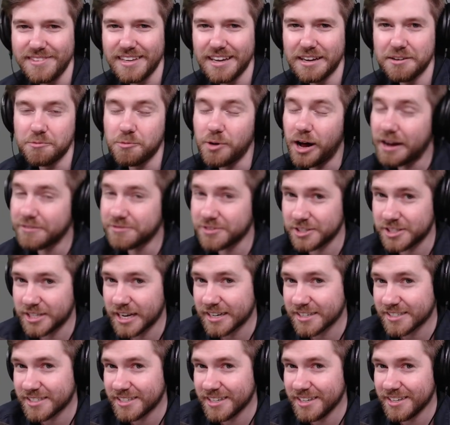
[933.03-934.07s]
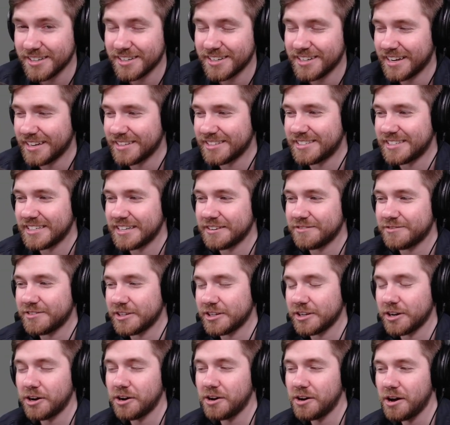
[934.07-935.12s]
We'll have to test it and see if
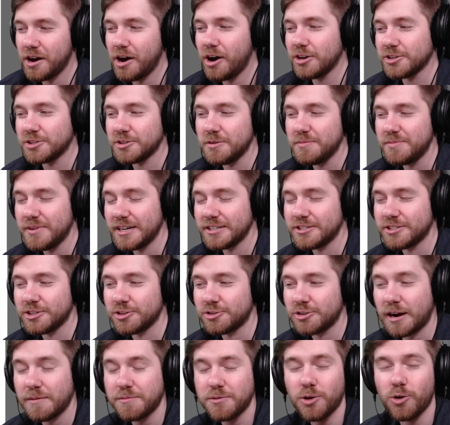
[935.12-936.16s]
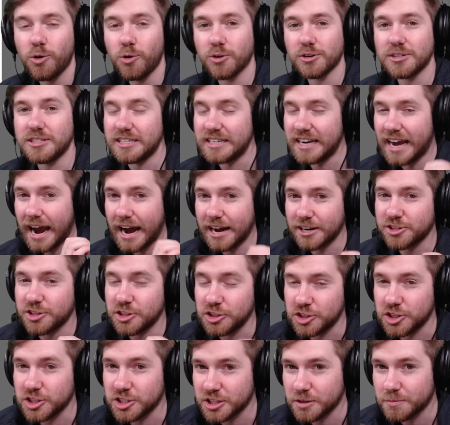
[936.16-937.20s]
it also applies to the shrapnel, or is it actually
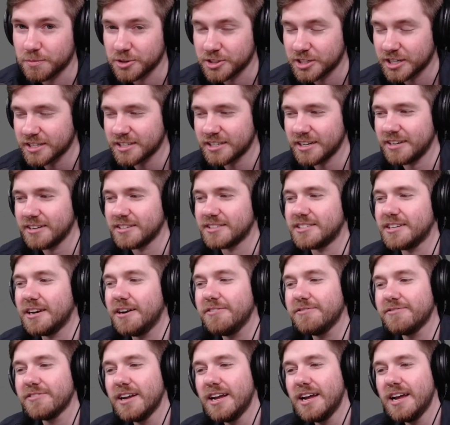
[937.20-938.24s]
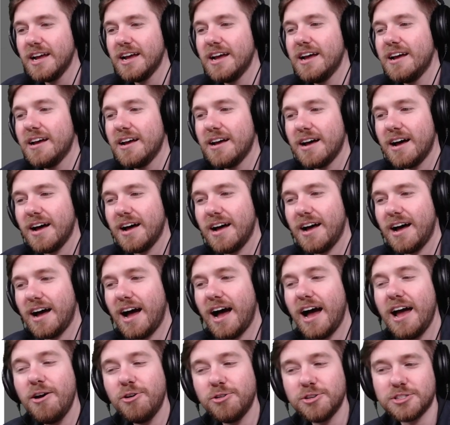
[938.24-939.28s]
just the projectile itself?
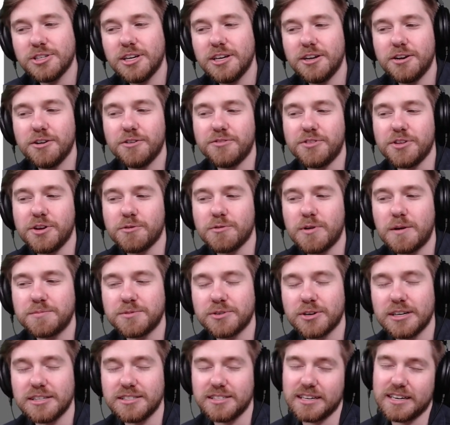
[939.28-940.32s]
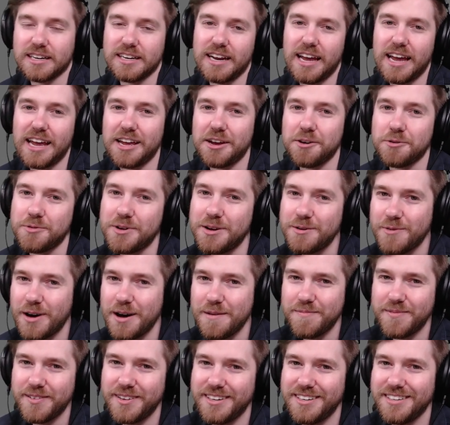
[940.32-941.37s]
I always thought of the Eruptor as like an AoE
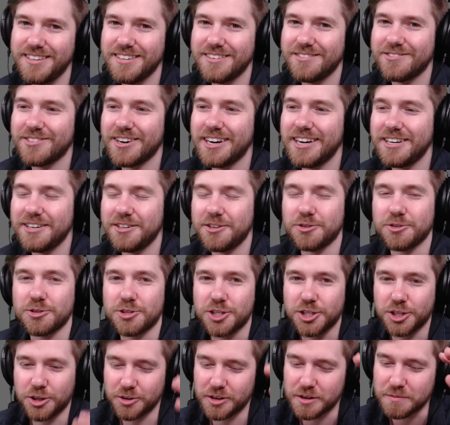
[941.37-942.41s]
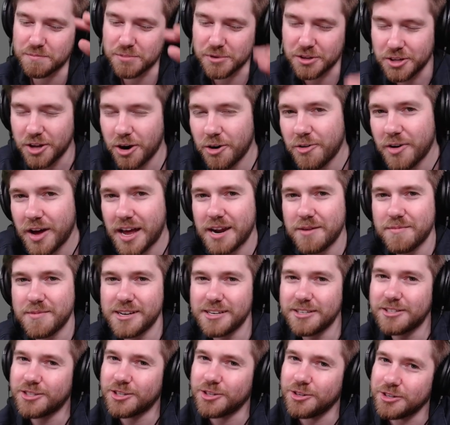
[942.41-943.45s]
weapon, right? You're shooting below
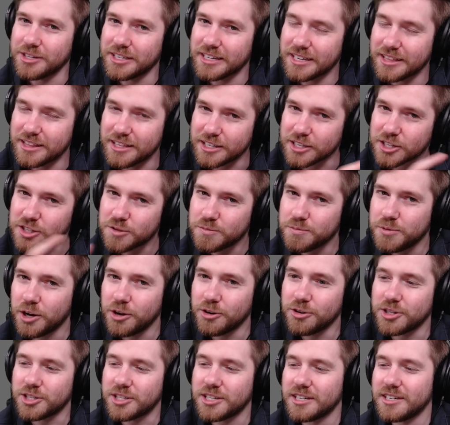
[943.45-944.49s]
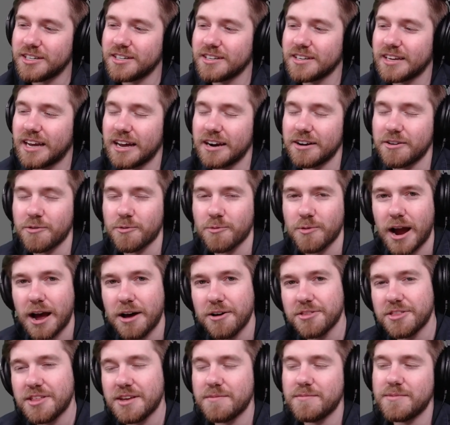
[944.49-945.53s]
enemies so you can get the explosion kind of
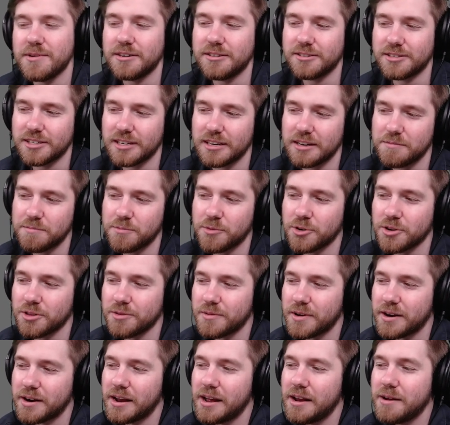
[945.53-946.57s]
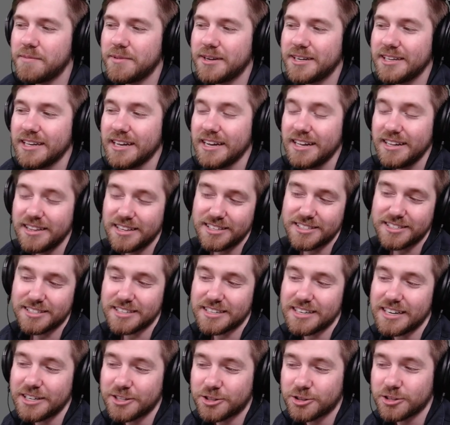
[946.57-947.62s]
around them and to more than an enemy. This is
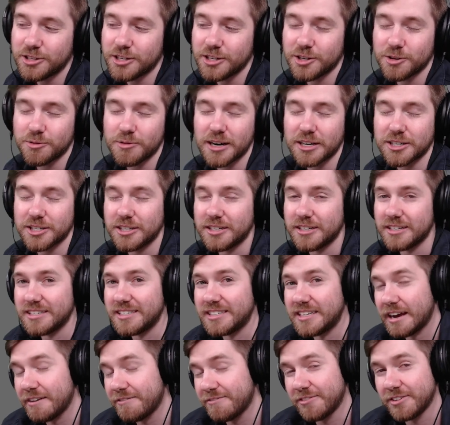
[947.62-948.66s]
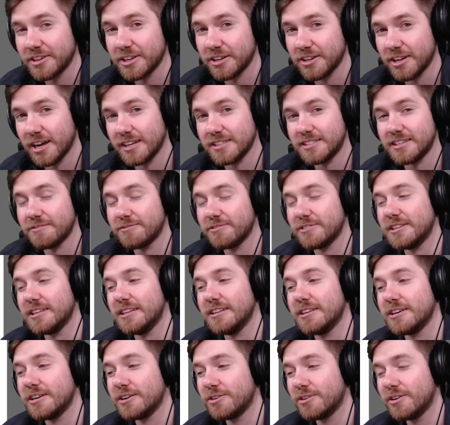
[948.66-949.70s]
an interesting direction, definitely a lot different than
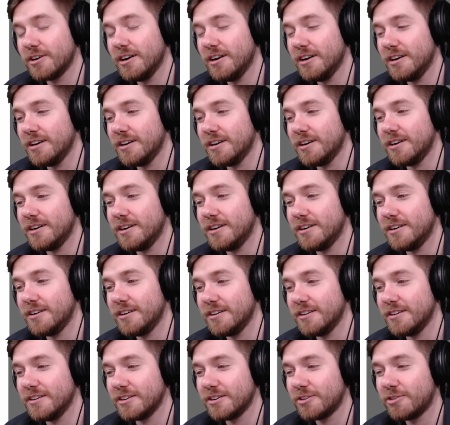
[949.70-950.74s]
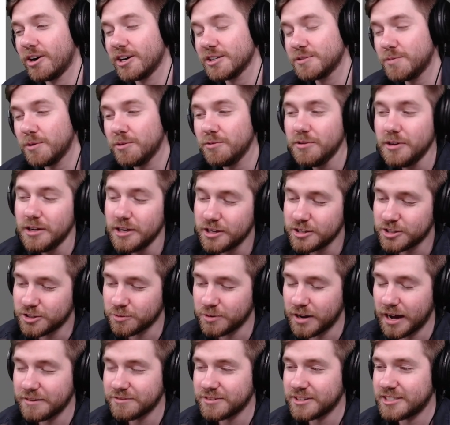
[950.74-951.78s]
the crossbow, so
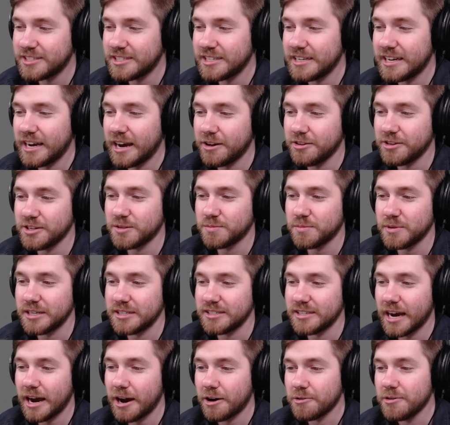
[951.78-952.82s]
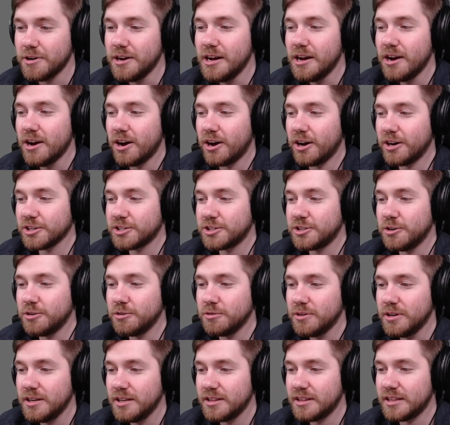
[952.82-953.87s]
we'll have to see how this plays out. Also,
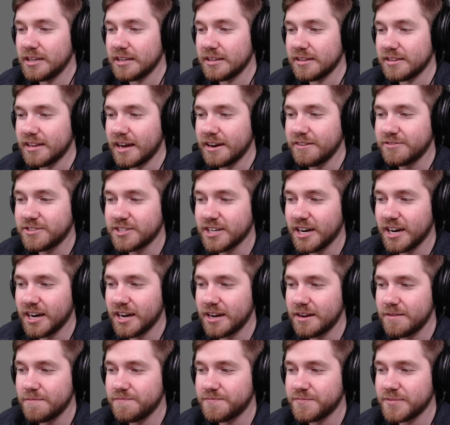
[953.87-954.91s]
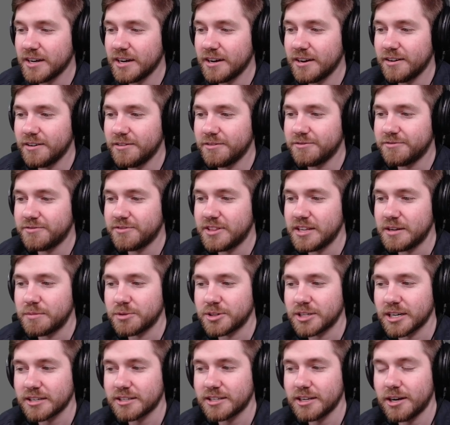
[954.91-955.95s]
the lifetime of the
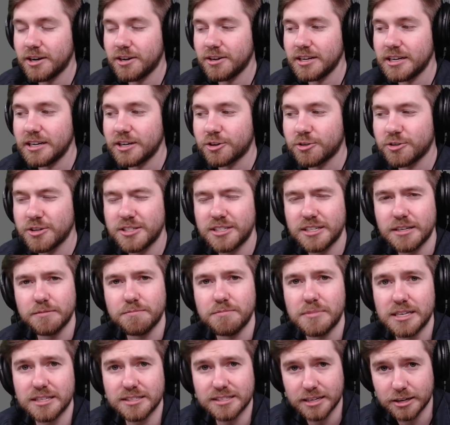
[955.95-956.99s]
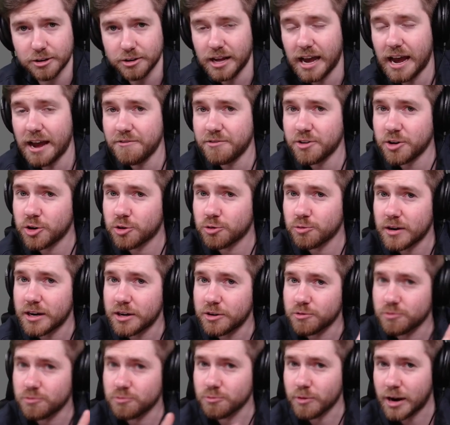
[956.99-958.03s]
projectile increasing means that it'll have a
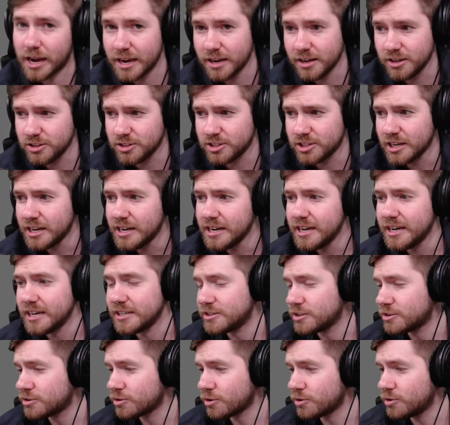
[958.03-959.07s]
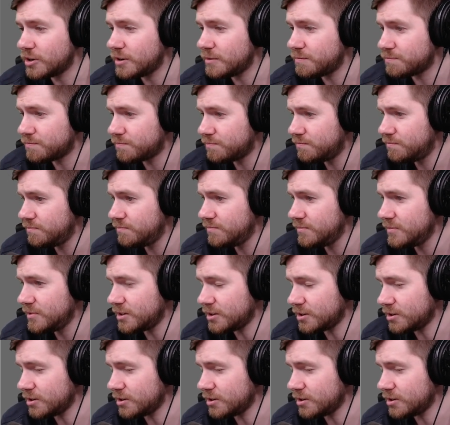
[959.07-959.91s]
greater range. It's a 30, you